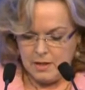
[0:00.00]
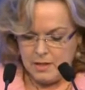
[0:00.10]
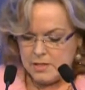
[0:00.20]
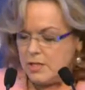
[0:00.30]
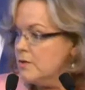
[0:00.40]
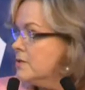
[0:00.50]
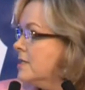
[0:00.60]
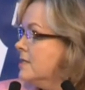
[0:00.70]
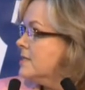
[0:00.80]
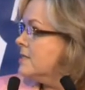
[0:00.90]
So,
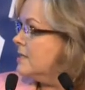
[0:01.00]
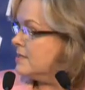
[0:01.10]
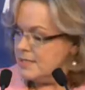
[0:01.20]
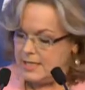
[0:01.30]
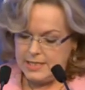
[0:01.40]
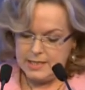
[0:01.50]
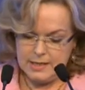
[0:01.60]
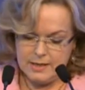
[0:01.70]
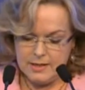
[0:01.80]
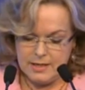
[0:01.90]
since
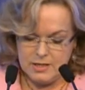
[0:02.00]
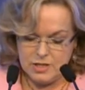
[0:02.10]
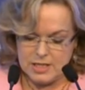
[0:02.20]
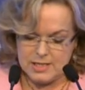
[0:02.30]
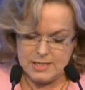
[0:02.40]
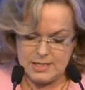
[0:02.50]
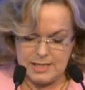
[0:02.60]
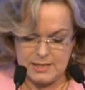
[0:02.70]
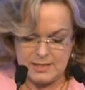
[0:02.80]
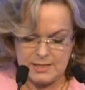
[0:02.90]
setting the justice
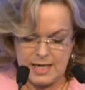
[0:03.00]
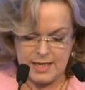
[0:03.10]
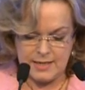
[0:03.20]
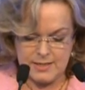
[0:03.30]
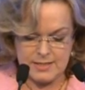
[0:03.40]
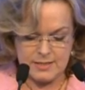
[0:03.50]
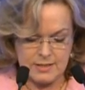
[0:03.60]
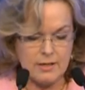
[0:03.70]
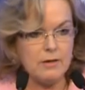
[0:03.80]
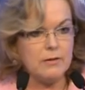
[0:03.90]
sector targets,
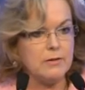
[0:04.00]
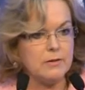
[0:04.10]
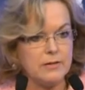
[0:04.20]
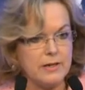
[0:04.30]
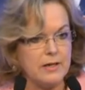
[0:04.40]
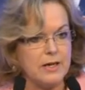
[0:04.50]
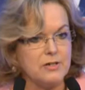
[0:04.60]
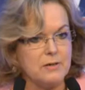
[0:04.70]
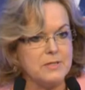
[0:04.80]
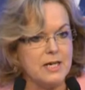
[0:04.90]
i would like
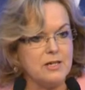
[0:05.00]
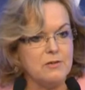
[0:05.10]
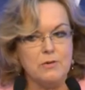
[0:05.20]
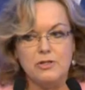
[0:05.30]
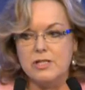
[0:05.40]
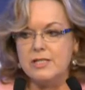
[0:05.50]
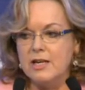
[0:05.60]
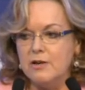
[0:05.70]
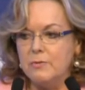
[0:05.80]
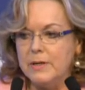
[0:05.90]
to update you on just
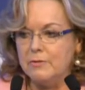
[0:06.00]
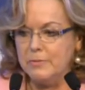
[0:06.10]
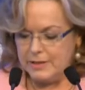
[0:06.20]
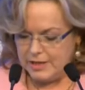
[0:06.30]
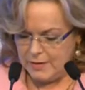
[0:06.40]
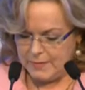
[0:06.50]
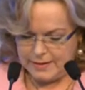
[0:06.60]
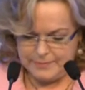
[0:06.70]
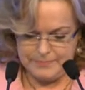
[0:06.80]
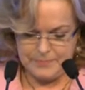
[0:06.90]
how well we're
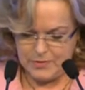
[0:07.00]
going.